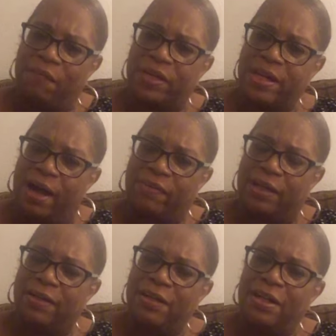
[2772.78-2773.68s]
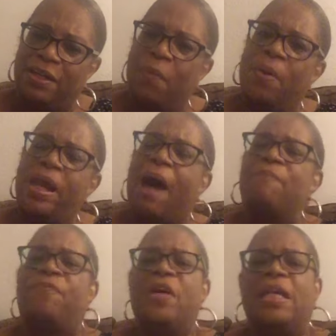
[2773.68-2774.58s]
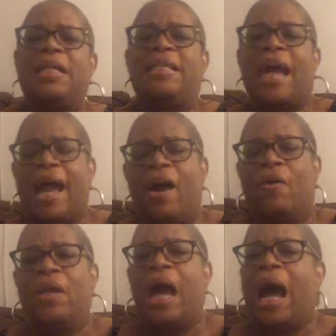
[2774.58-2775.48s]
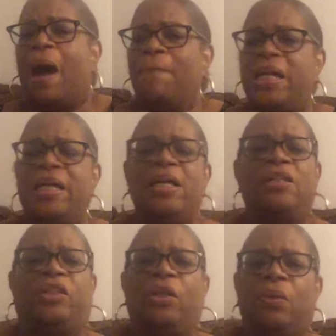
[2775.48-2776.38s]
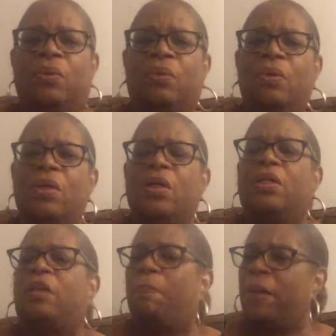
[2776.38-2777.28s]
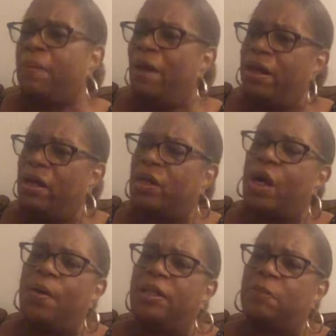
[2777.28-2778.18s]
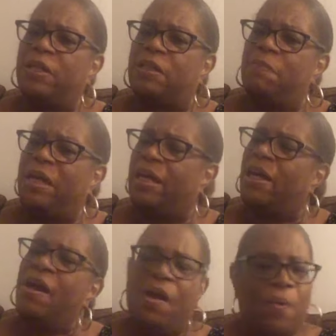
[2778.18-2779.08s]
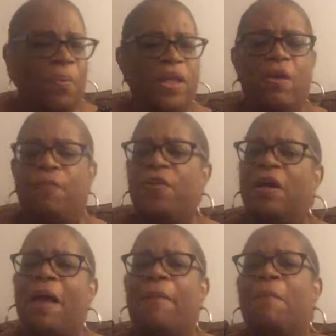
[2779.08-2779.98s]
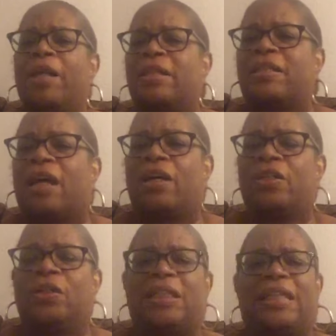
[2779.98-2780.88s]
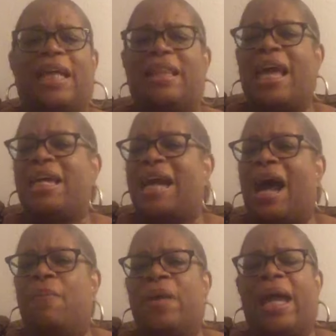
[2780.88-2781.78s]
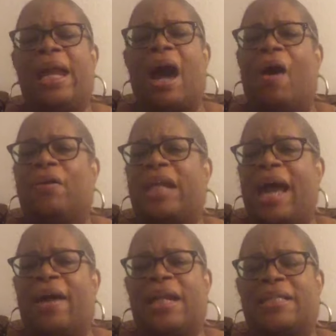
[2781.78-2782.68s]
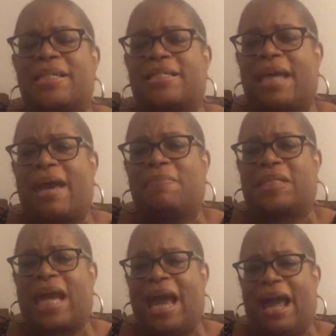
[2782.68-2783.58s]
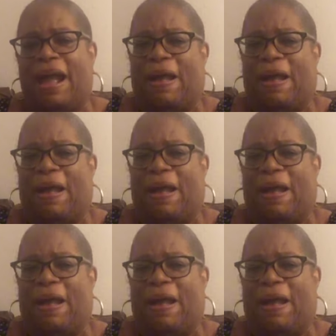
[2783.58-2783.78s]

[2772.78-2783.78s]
of another. And when I'm feeling down, I'm going to need you to be an encouragement to me. And when you feel like Mother Tucker used to say, thank God we ain't all down at the same time.